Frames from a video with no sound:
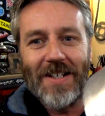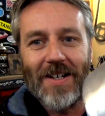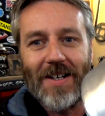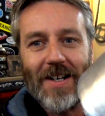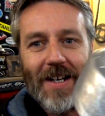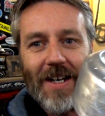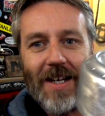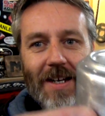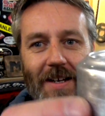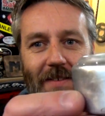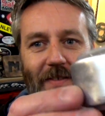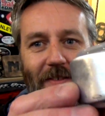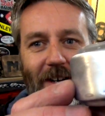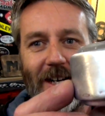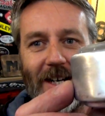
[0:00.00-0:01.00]
I
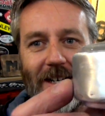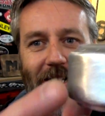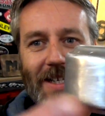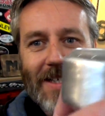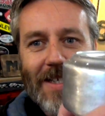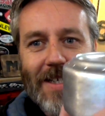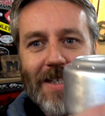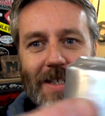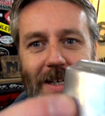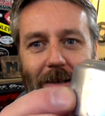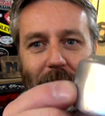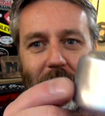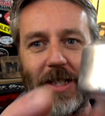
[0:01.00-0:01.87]
have cleaned up